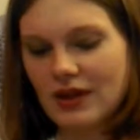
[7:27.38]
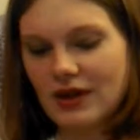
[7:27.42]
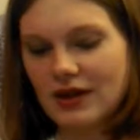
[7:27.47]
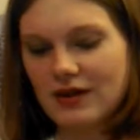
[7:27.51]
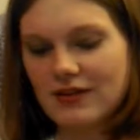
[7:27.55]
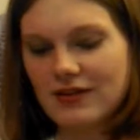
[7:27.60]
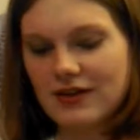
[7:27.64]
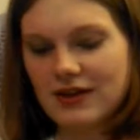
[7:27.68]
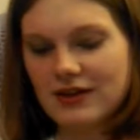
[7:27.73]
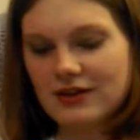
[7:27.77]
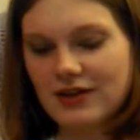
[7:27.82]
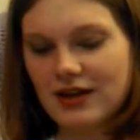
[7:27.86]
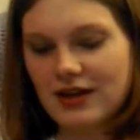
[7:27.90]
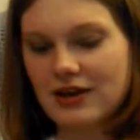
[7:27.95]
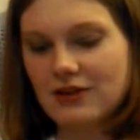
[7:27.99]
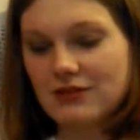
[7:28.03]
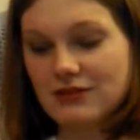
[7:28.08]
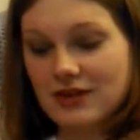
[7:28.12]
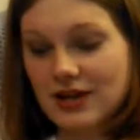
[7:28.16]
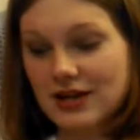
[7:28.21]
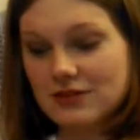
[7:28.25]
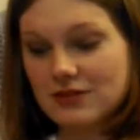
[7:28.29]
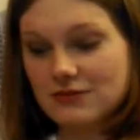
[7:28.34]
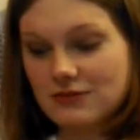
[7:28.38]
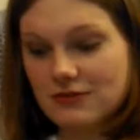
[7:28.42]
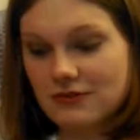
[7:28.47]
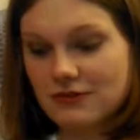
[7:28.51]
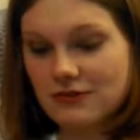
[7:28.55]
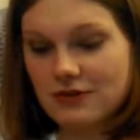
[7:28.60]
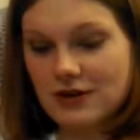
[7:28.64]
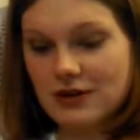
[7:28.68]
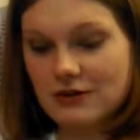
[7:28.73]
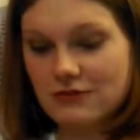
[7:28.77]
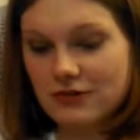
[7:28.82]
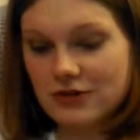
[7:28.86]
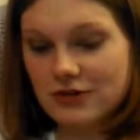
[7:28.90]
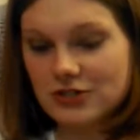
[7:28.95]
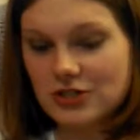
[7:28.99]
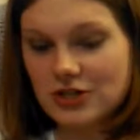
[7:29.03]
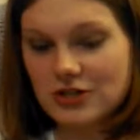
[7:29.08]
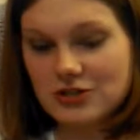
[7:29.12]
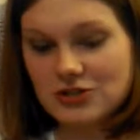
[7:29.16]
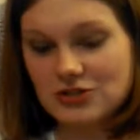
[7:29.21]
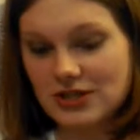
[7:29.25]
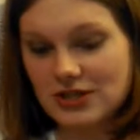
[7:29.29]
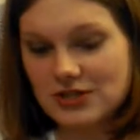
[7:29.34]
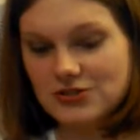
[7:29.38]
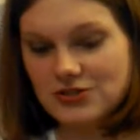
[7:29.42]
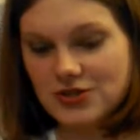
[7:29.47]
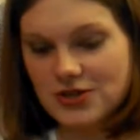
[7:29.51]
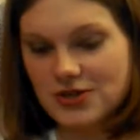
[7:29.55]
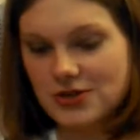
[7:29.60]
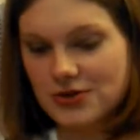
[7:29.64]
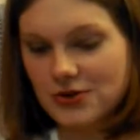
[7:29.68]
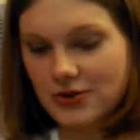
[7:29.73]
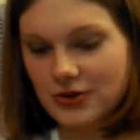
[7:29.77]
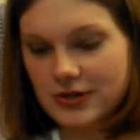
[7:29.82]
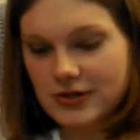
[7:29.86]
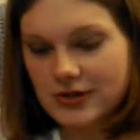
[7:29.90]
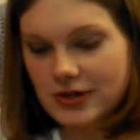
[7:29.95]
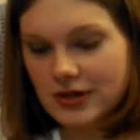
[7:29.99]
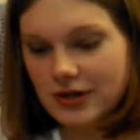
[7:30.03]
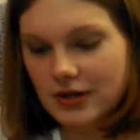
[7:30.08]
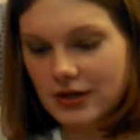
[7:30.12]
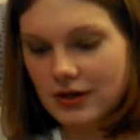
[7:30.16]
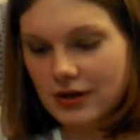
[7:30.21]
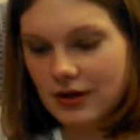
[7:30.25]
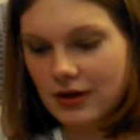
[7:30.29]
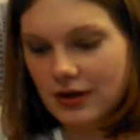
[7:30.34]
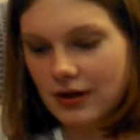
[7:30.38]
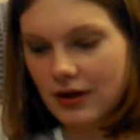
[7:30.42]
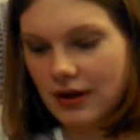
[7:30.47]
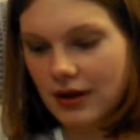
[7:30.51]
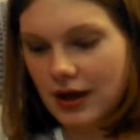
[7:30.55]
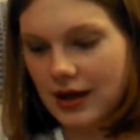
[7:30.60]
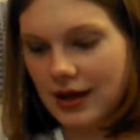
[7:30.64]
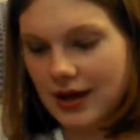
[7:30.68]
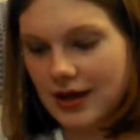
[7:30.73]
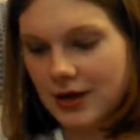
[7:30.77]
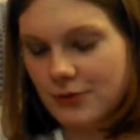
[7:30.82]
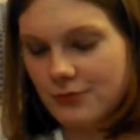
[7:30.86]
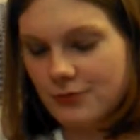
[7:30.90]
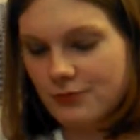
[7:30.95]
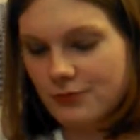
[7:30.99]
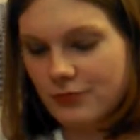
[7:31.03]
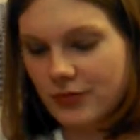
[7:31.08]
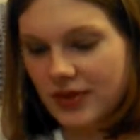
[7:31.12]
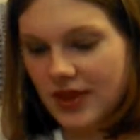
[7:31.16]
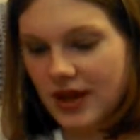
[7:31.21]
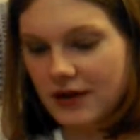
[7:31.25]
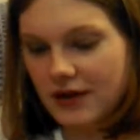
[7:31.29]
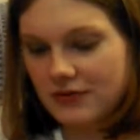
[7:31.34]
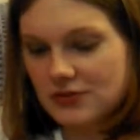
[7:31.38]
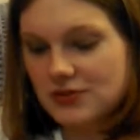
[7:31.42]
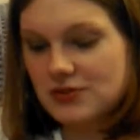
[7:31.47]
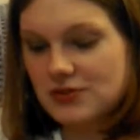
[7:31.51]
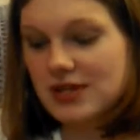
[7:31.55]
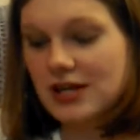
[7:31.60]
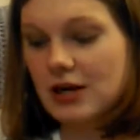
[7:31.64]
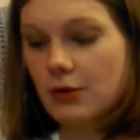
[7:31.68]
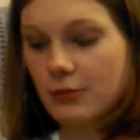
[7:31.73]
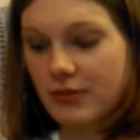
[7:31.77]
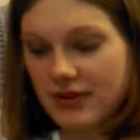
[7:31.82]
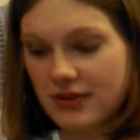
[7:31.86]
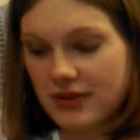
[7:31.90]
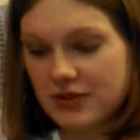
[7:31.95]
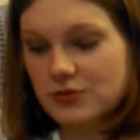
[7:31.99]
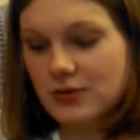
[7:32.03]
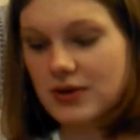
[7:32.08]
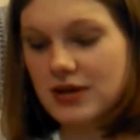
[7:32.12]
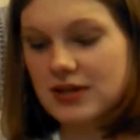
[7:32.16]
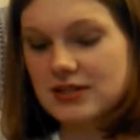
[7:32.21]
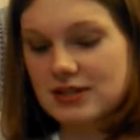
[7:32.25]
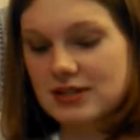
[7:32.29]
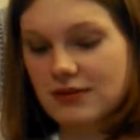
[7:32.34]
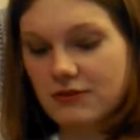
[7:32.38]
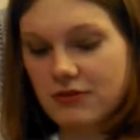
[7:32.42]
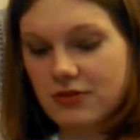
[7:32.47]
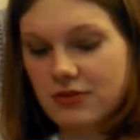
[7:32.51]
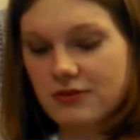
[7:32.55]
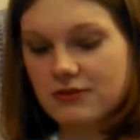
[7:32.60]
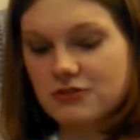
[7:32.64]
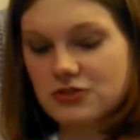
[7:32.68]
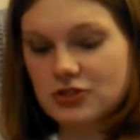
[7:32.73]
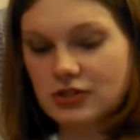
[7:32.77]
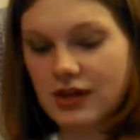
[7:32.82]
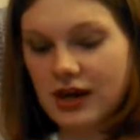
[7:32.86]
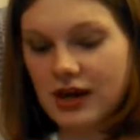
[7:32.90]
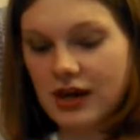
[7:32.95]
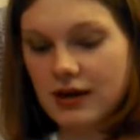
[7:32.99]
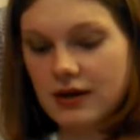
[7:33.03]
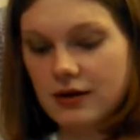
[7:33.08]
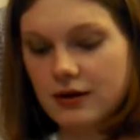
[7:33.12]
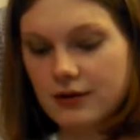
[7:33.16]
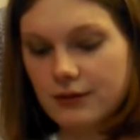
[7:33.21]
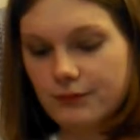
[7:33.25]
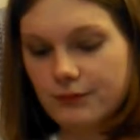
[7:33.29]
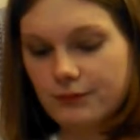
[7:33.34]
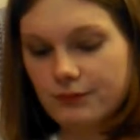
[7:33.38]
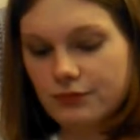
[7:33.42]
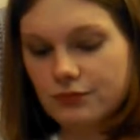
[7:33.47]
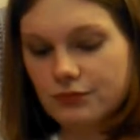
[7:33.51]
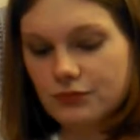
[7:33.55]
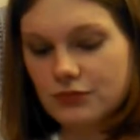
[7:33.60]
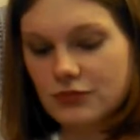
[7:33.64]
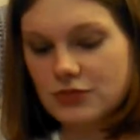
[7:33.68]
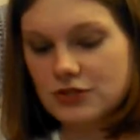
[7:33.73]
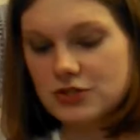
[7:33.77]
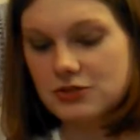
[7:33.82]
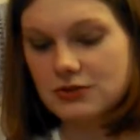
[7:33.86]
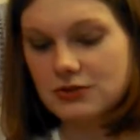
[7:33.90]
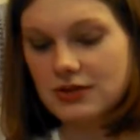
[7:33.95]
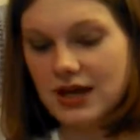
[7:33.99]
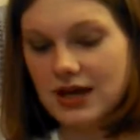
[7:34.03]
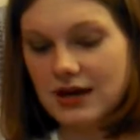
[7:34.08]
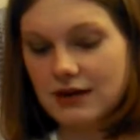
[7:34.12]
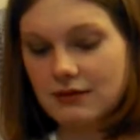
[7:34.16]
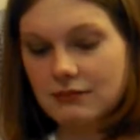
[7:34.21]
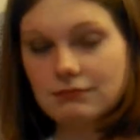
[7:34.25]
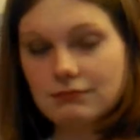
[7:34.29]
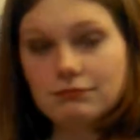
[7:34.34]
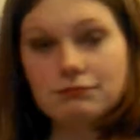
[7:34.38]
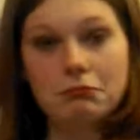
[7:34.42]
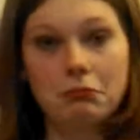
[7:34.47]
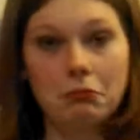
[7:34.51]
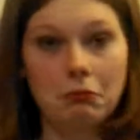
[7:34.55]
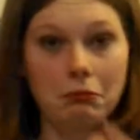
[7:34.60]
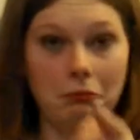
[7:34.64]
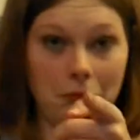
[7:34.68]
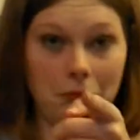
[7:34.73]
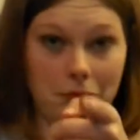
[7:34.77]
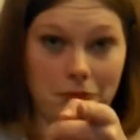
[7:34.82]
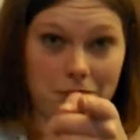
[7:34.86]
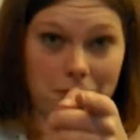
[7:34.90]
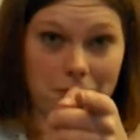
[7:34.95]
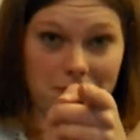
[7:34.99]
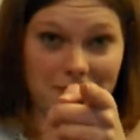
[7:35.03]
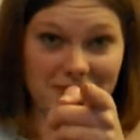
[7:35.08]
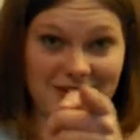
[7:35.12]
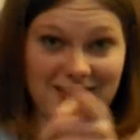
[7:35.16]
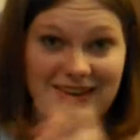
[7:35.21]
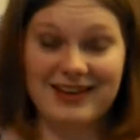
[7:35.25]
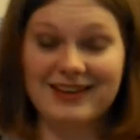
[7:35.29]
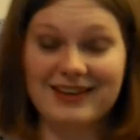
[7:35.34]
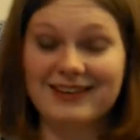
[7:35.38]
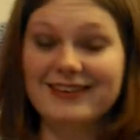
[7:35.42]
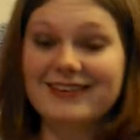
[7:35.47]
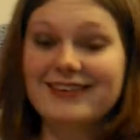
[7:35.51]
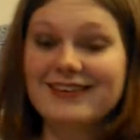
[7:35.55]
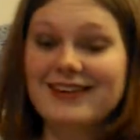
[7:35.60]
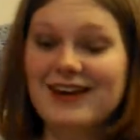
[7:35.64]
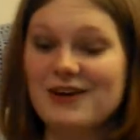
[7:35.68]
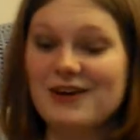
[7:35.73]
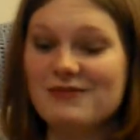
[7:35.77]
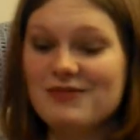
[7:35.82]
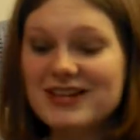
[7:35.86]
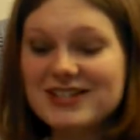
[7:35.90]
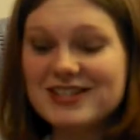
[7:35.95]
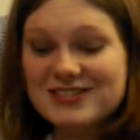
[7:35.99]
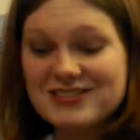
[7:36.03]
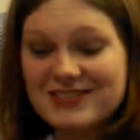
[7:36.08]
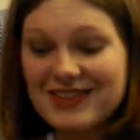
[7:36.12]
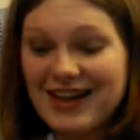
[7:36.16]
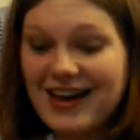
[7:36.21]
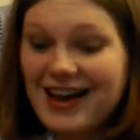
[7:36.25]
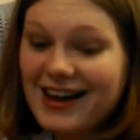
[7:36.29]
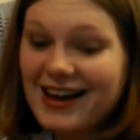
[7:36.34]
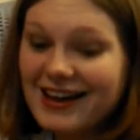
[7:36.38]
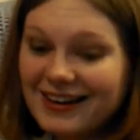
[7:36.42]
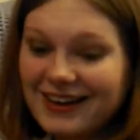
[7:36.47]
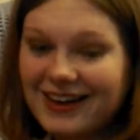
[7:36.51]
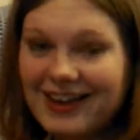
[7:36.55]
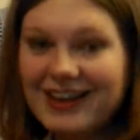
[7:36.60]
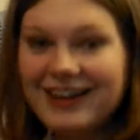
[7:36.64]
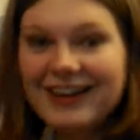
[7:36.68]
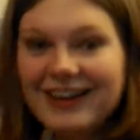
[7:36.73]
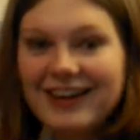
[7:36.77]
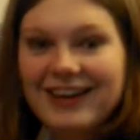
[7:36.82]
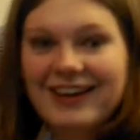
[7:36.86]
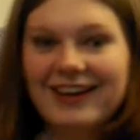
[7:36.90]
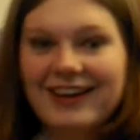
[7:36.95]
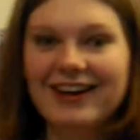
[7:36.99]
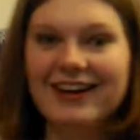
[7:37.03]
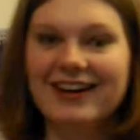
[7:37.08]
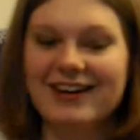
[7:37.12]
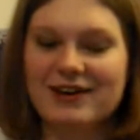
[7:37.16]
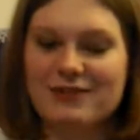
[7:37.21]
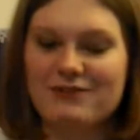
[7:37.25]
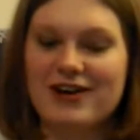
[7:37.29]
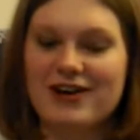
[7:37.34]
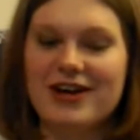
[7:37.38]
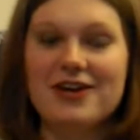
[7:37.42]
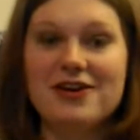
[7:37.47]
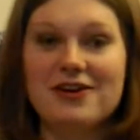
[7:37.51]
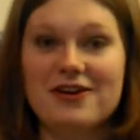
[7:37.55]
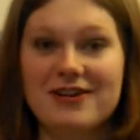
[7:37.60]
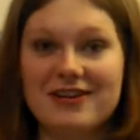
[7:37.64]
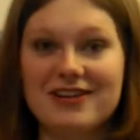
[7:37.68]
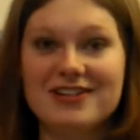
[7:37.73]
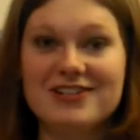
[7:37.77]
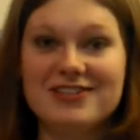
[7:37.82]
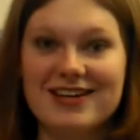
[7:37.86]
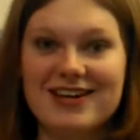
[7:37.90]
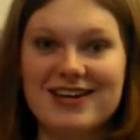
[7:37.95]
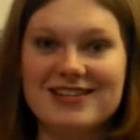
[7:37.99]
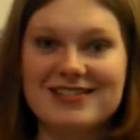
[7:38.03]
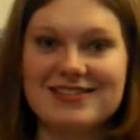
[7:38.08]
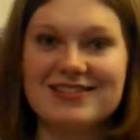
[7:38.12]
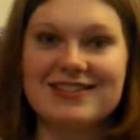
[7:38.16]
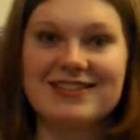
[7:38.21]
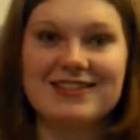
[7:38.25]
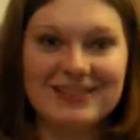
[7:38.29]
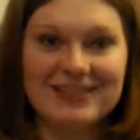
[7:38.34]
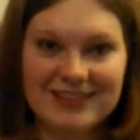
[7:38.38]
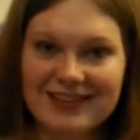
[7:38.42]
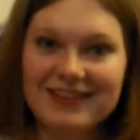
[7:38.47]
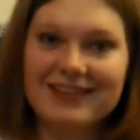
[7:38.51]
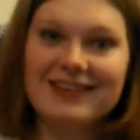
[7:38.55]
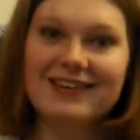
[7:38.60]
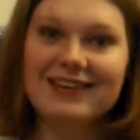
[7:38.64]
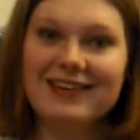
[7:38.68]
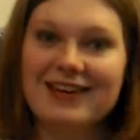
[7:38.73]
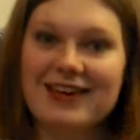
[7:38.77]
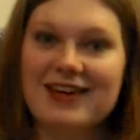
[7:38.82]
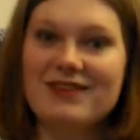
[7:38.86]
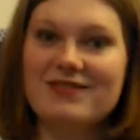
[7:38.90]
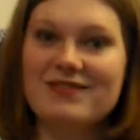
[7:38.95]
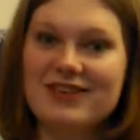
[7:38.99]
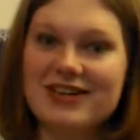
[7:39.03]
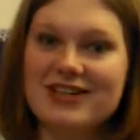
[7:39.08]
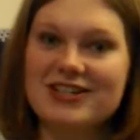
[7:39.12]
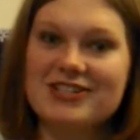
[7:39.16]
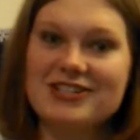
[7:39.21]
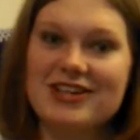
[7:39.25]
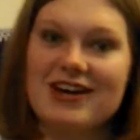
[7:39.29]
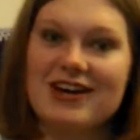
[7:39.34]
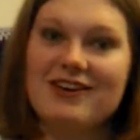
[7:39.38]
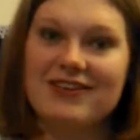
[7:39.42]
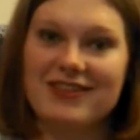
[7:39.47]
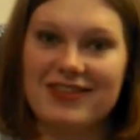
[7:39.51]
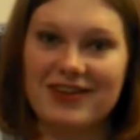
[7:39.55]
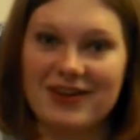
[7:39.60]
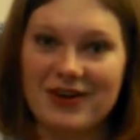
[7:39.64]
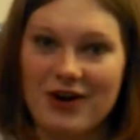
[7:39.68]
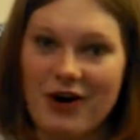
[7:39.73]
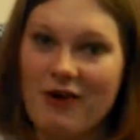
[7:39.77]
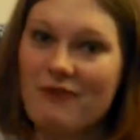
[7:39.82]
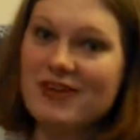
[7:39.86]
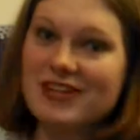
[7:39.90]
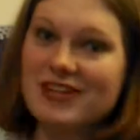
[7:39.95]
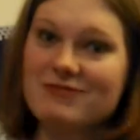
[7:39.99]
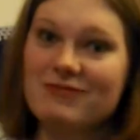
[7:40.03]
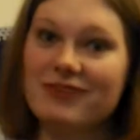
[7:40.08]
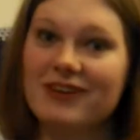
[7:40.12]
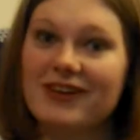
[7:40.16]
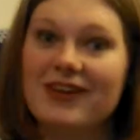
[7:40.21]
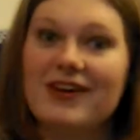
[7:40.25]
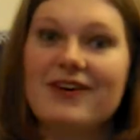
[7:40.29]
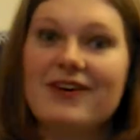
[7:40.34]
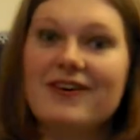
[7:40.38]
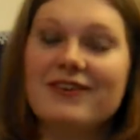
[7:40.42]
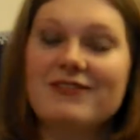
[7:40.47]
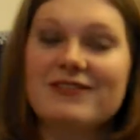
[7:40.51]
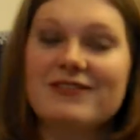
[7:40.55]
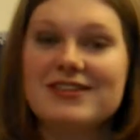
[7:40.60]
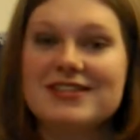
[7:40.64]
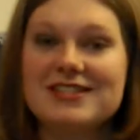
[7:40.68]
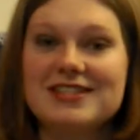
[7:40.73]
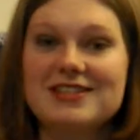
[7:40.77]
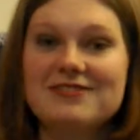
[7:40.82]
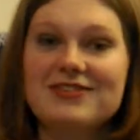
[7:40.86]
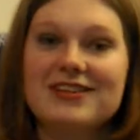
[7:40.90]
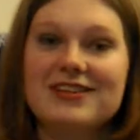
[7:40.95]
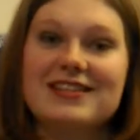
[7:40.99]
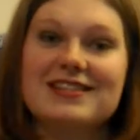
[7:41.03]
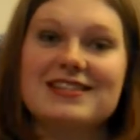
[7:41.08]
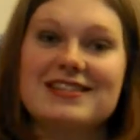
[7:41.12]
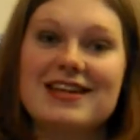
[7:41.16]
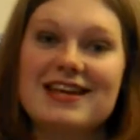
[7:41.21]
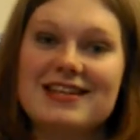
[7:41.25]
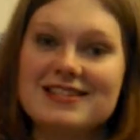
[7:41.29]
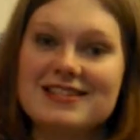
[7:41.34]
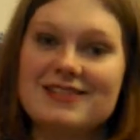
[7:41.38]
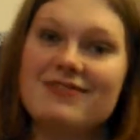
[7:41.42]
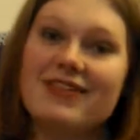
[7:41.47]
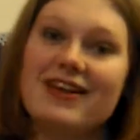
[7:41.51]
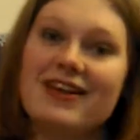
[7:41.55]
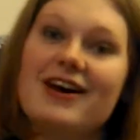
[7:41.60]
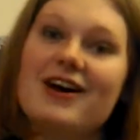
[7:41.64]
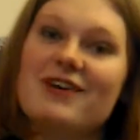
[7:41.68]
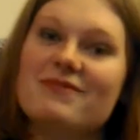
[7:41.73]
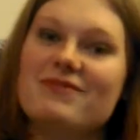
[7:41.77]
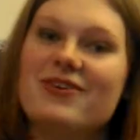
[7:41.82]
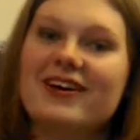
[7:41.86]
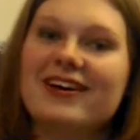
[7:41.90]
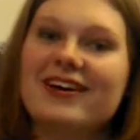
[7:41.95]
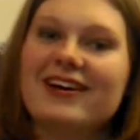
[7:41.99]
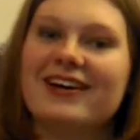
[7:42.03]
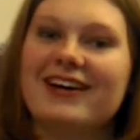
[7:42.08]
And then you get your next crate free of charge, so that's really cool. But they have to sign up by the 27th of July. So yeah, hey, I might do that. If any of you are interested, give me a shout in the comments below and we'll see if we can set something up.